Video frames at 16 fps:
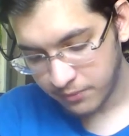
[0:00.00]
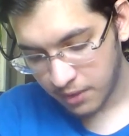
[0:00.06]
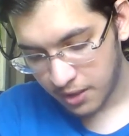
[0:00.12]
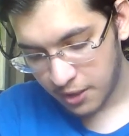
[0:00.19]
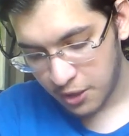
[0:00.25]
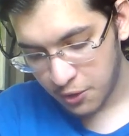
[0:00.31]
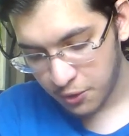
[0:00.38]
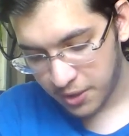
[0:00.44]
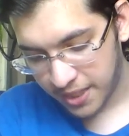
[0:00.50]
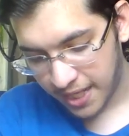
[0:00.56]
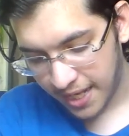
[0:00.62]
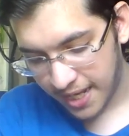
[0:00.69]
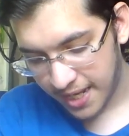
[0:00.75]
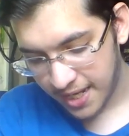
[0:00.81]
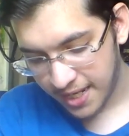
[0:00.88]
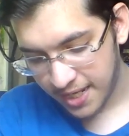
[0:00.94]
You
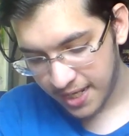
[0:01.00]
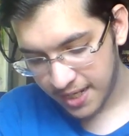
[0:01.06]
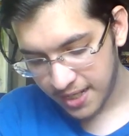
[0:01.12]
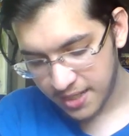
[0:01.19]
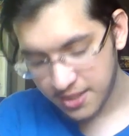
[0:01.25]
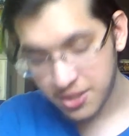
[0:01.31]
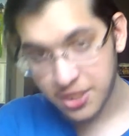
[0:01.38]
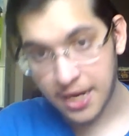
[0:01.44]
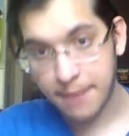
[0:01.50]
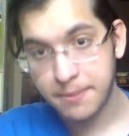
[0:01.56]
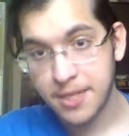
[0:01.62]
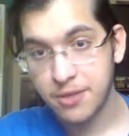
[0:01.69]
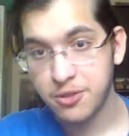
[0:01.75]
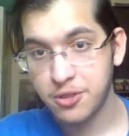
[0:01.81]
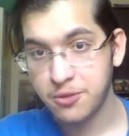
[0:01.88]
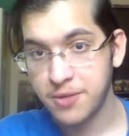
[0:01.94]
can chop
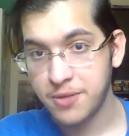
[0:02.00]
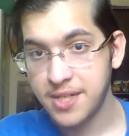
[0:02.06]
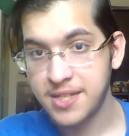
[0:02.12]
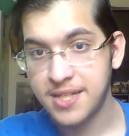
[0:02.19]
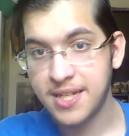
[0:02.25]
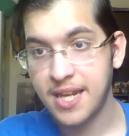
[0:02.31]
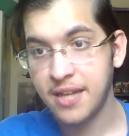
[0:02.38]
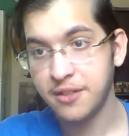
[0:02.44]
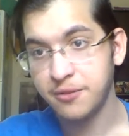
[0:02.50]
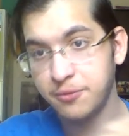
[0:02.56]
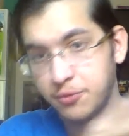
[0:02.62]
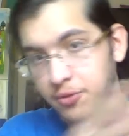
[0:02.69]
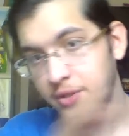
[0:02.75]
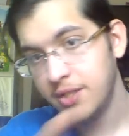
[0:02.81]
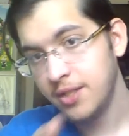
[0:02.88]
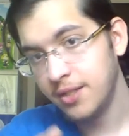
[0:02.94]
down trees to gather
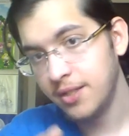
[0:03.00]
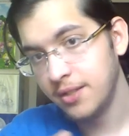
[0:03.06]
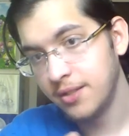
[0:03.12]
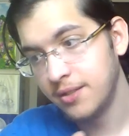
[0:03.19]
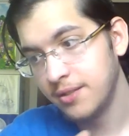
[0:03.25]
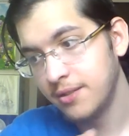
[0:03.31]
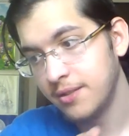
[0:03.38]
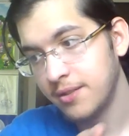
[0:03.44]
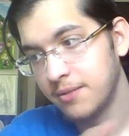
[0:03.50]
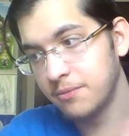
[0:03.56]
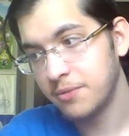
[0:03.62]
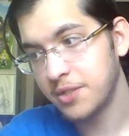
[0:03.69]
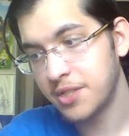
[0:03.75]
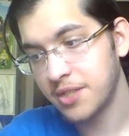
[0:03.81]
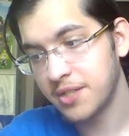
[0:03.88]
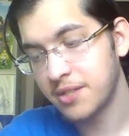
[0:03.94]
wood,
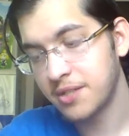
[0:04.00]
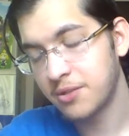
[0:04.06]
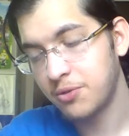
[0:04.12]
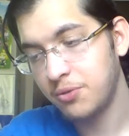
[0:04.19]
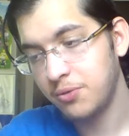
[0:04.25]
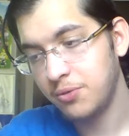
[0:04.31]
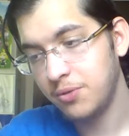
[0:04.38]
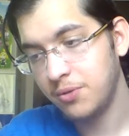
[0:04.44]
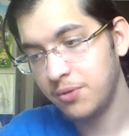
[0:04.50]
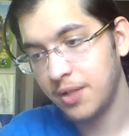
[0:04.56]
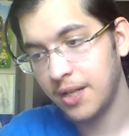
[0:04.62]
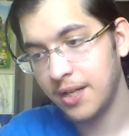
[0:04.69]
which is cool.